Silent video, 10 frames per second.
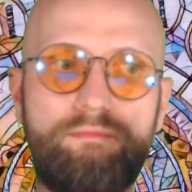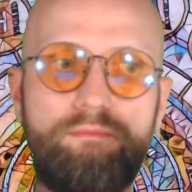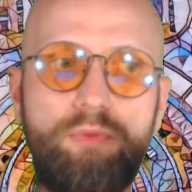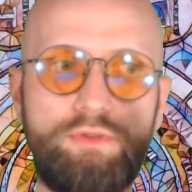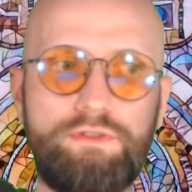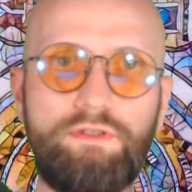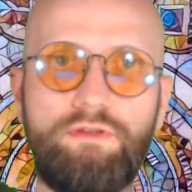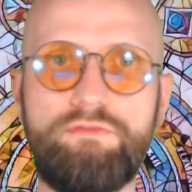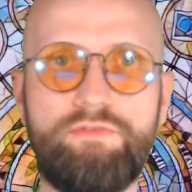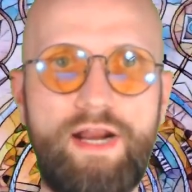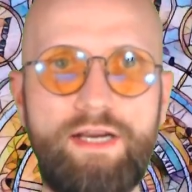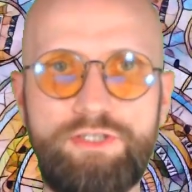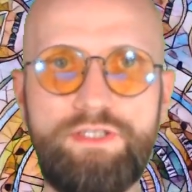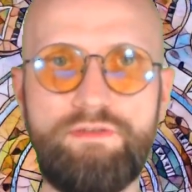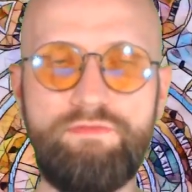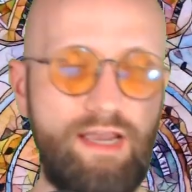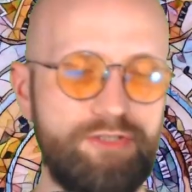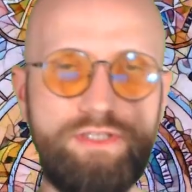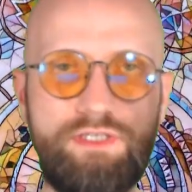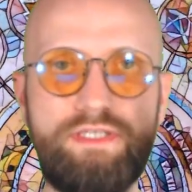political
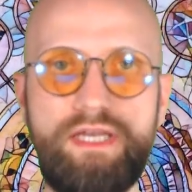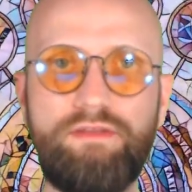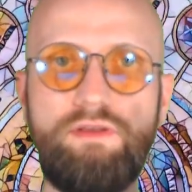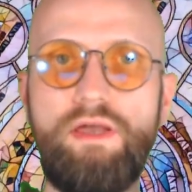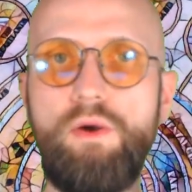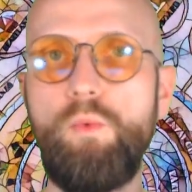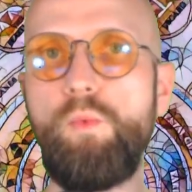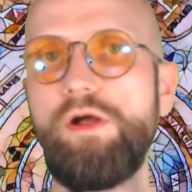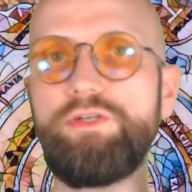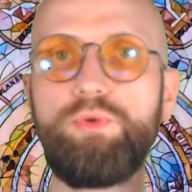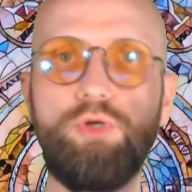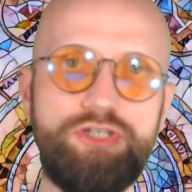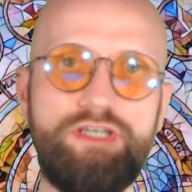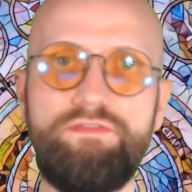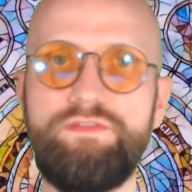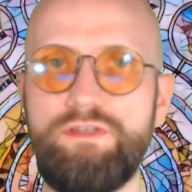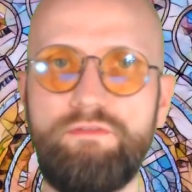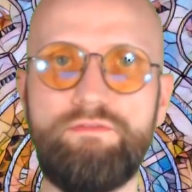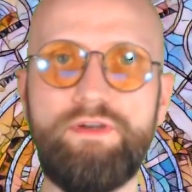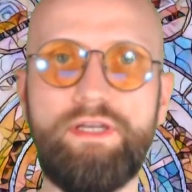factions that want to achieve
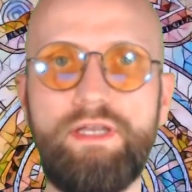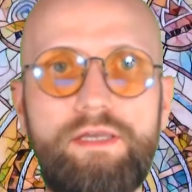something.